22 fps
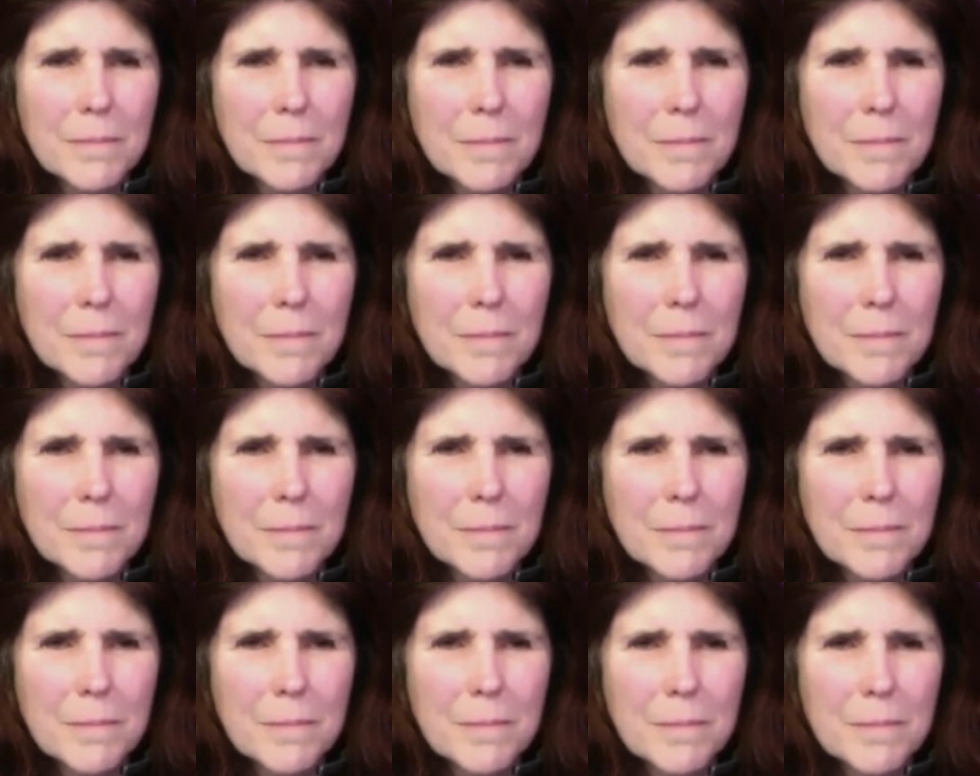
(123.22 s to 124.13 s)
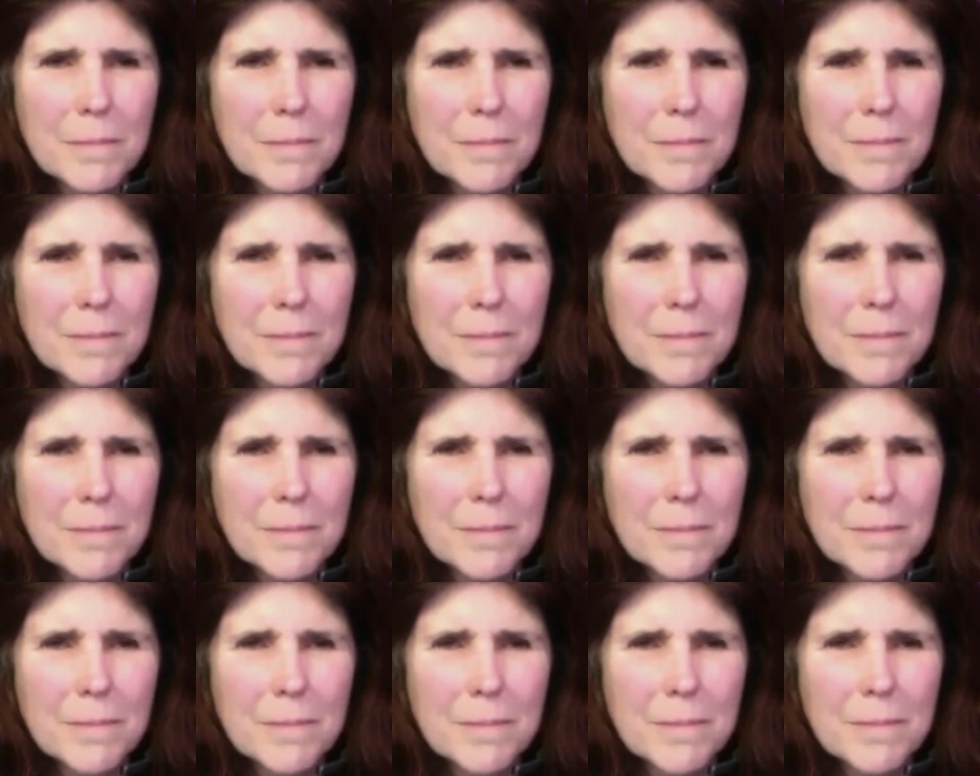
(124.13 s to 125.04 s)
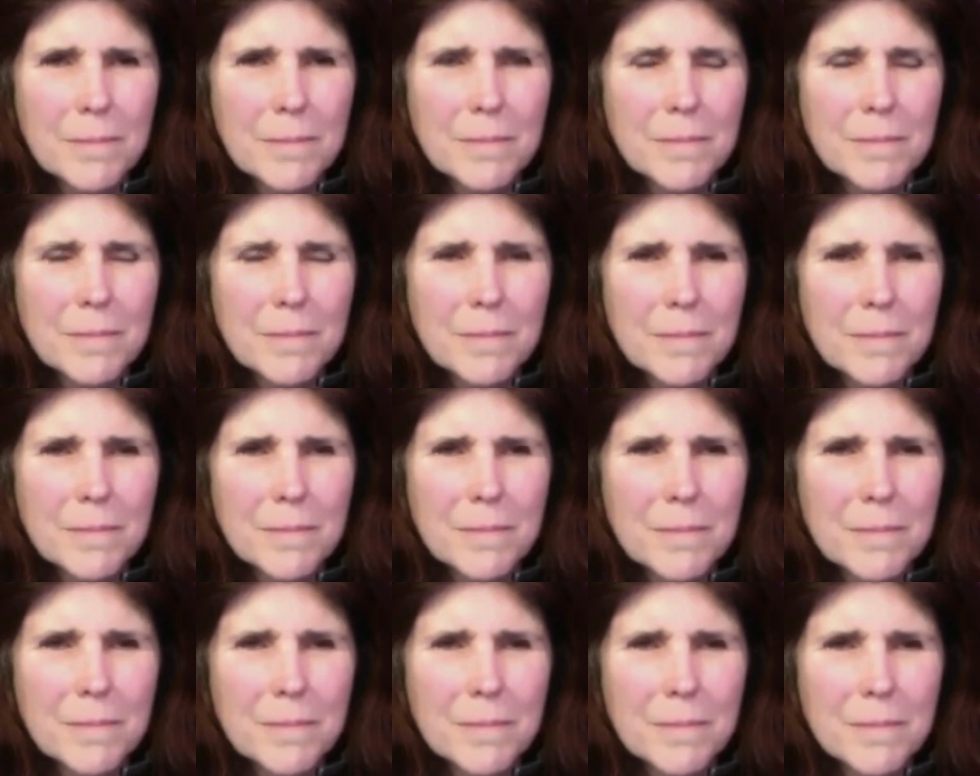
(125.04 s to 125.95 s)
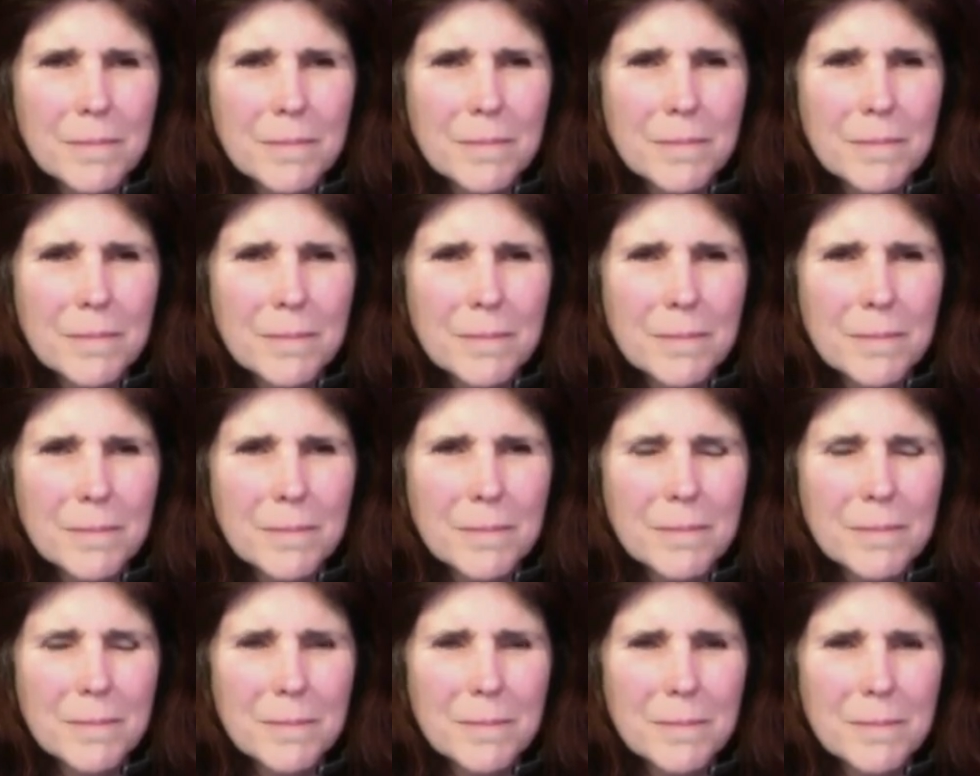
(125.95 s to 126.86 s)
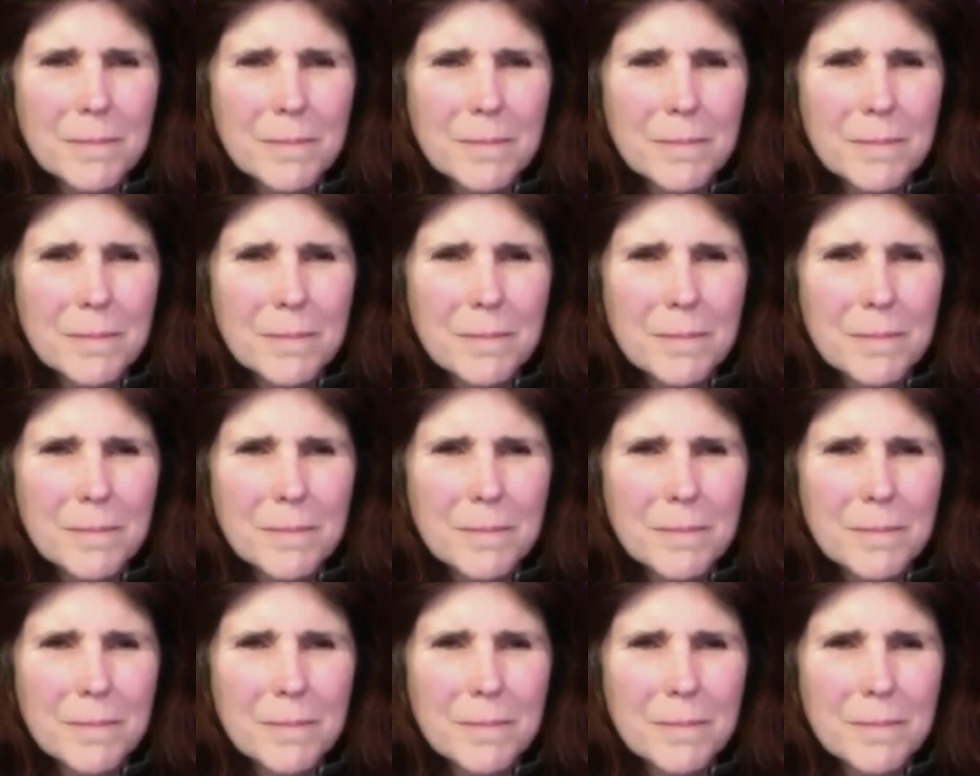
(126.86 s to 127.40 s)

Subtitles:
[no speech]